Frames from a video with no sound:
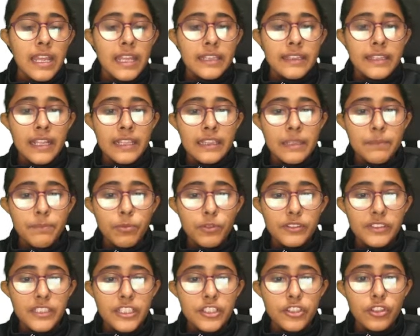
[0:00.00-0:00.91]
then the
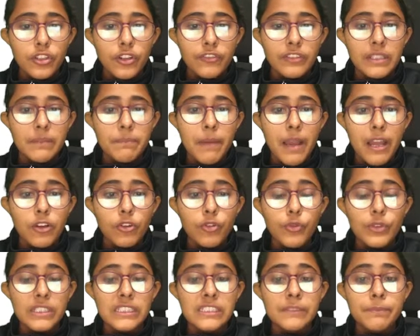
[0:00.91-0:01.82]
possession of the bank who
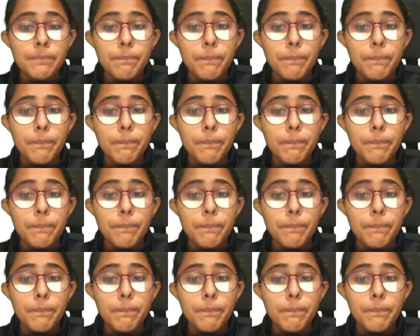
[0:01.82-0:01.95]
is